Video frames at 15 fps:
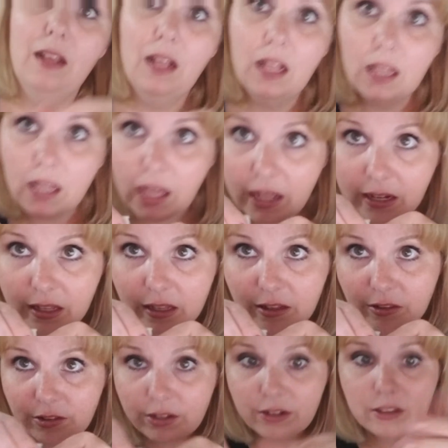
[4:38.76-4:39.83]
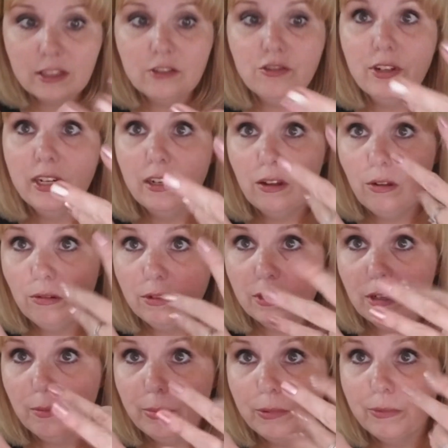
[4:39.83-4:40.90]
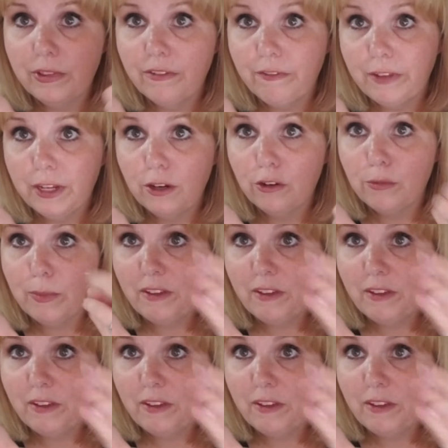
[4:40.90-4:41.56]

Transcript: a lot easier than trying to hold it open with your fingers.